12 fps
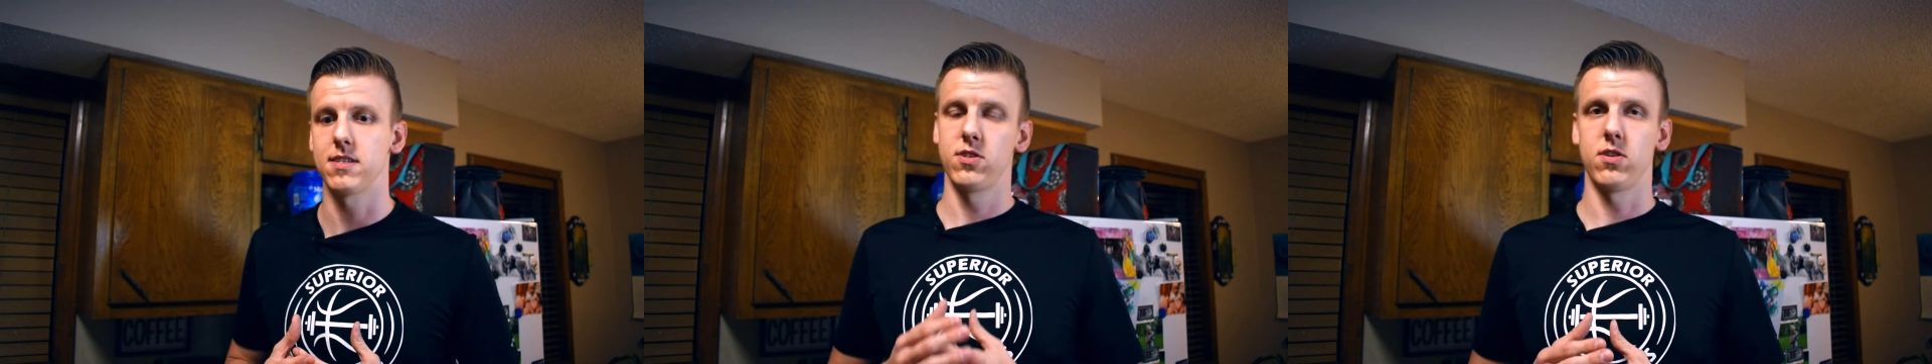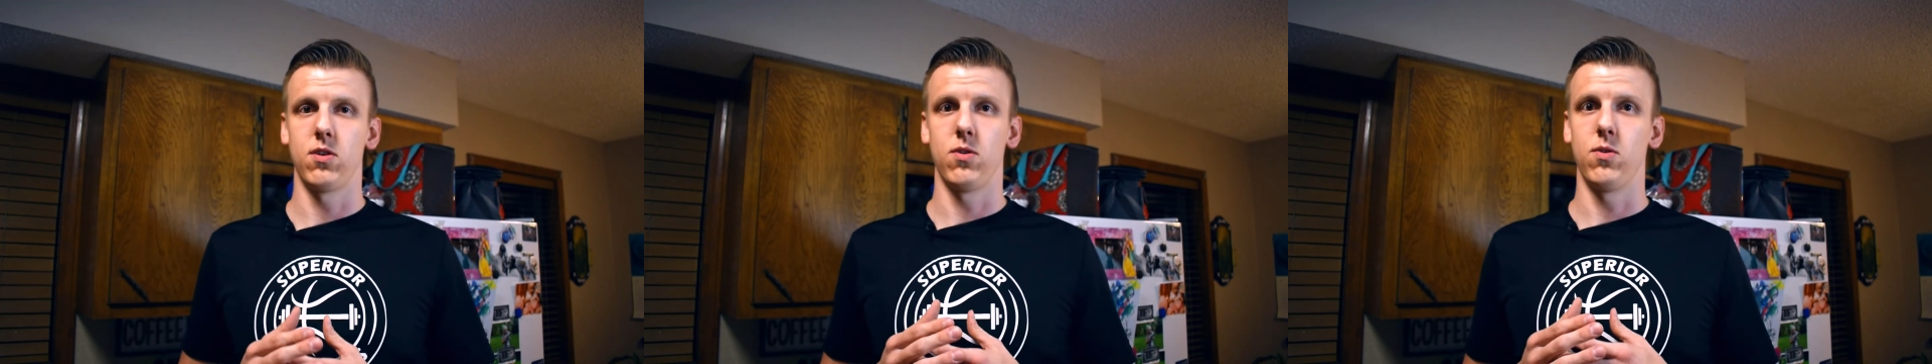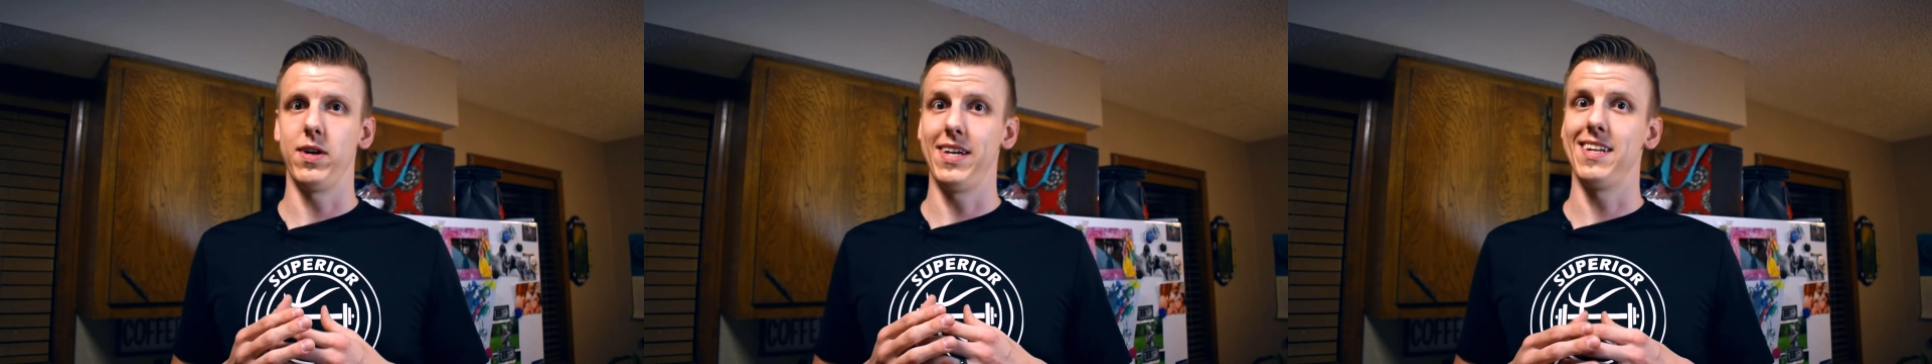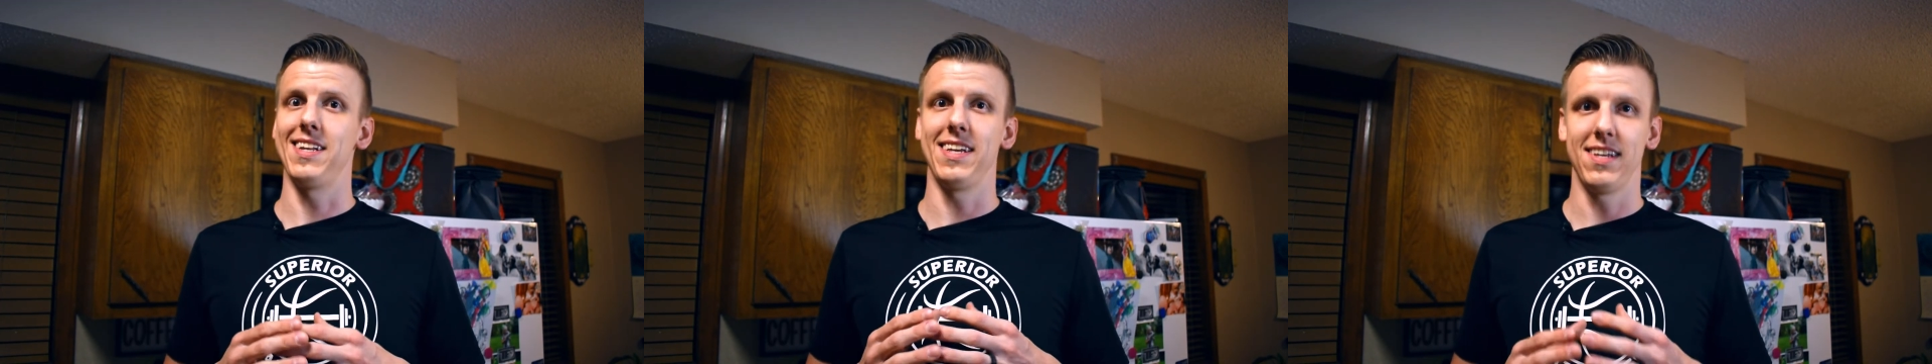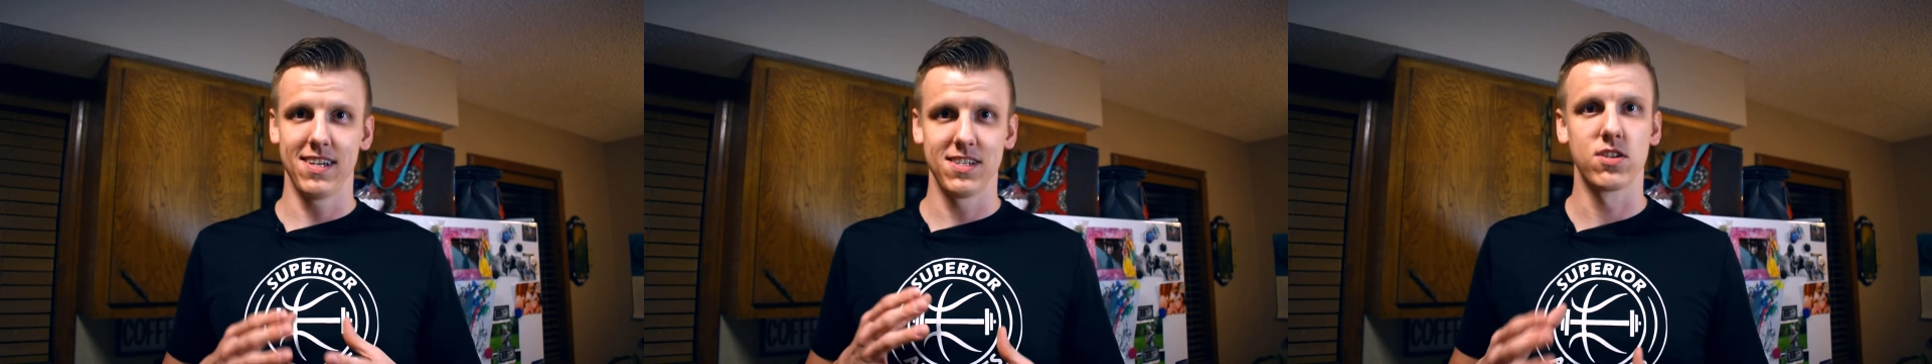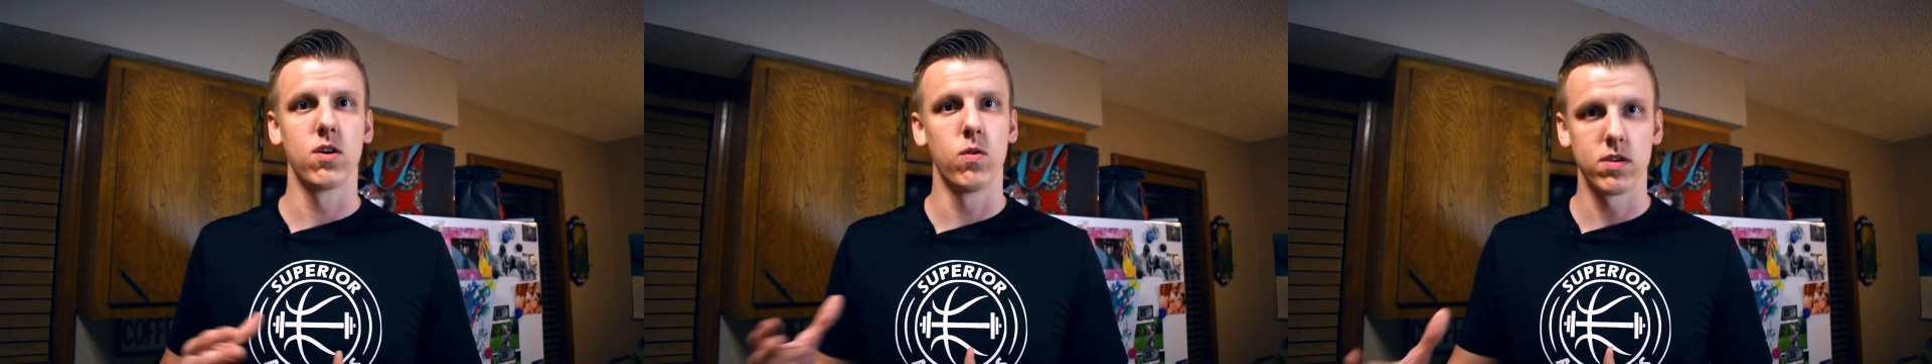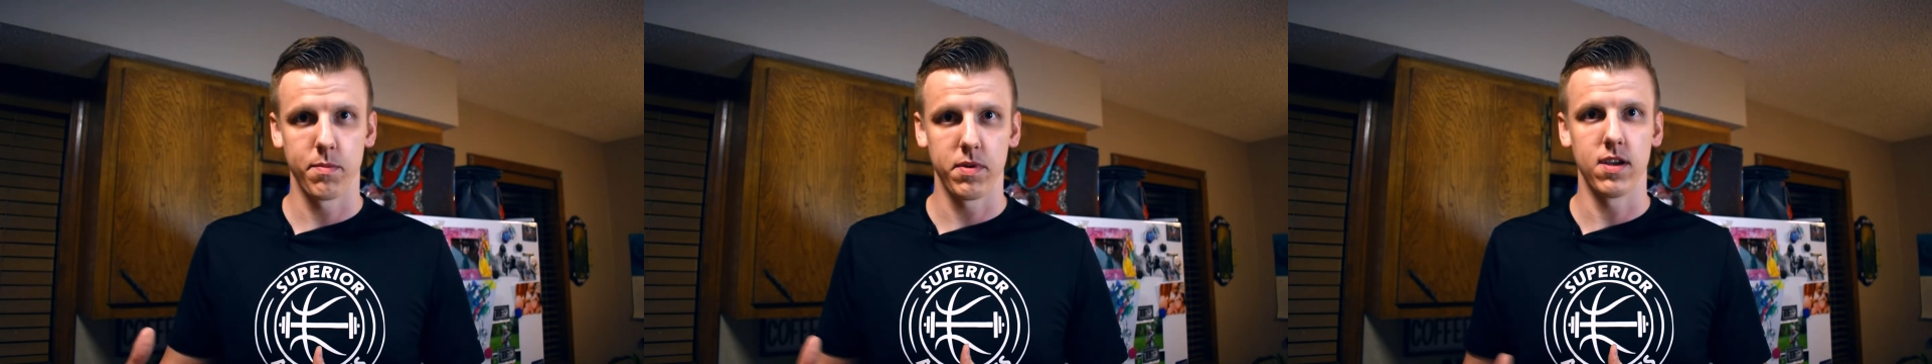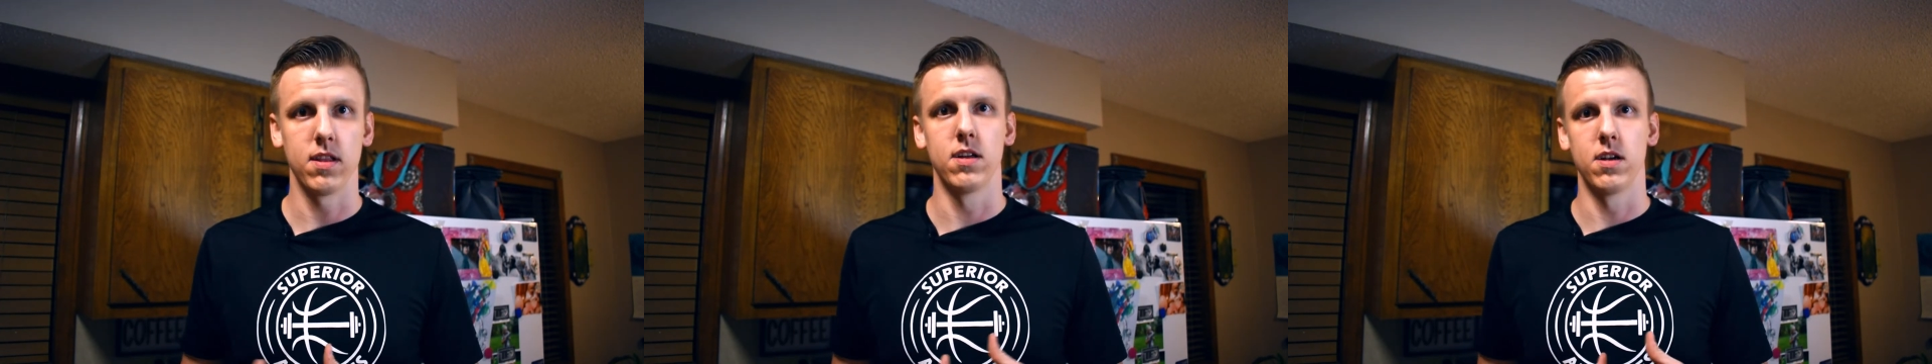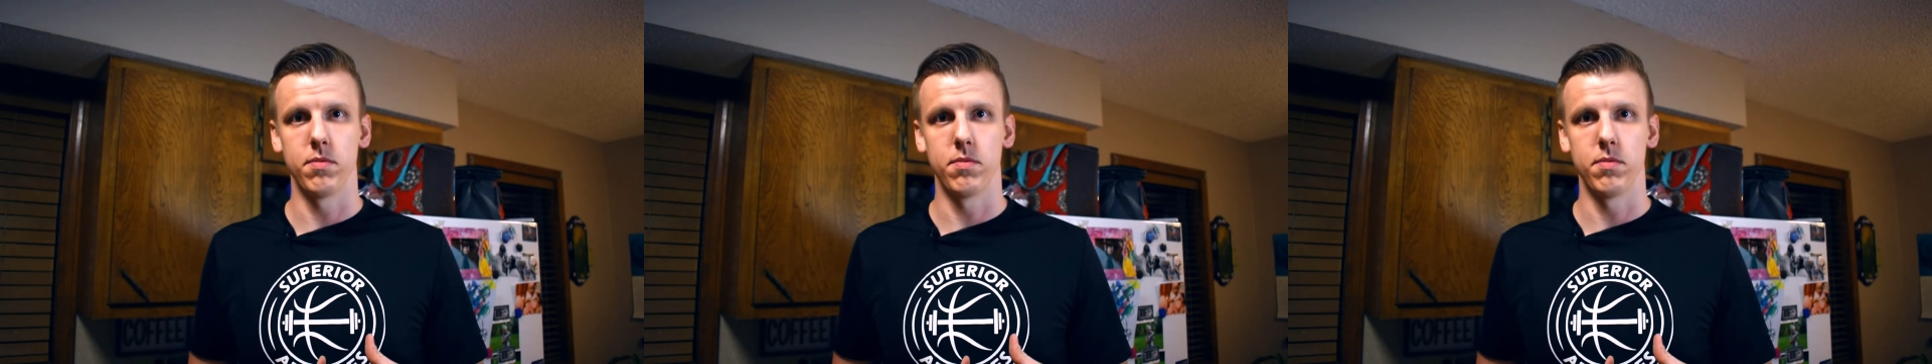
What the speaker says: So it is going to be a little